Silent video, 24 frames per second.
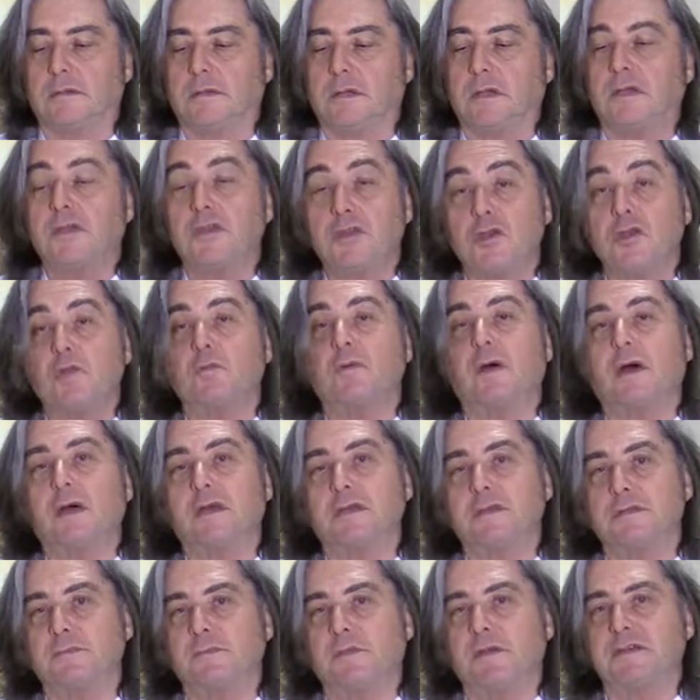in Cuba,
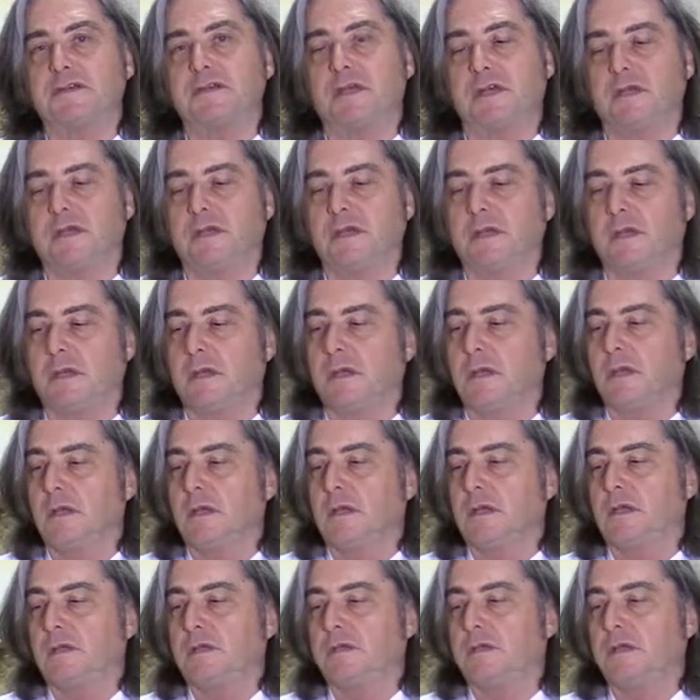especially,
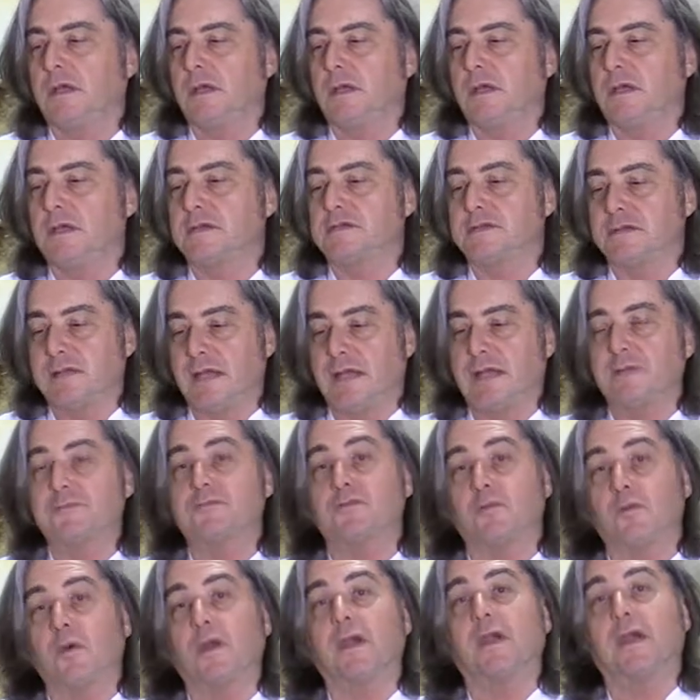the
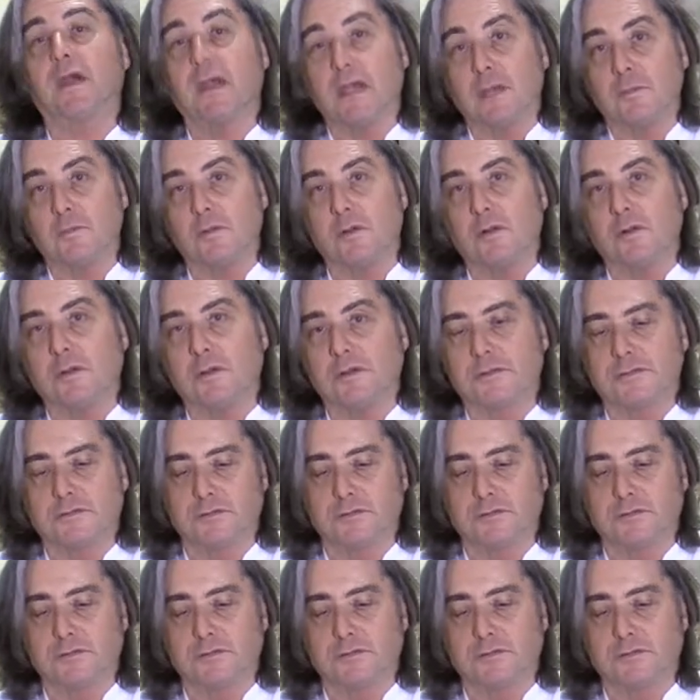slaves were able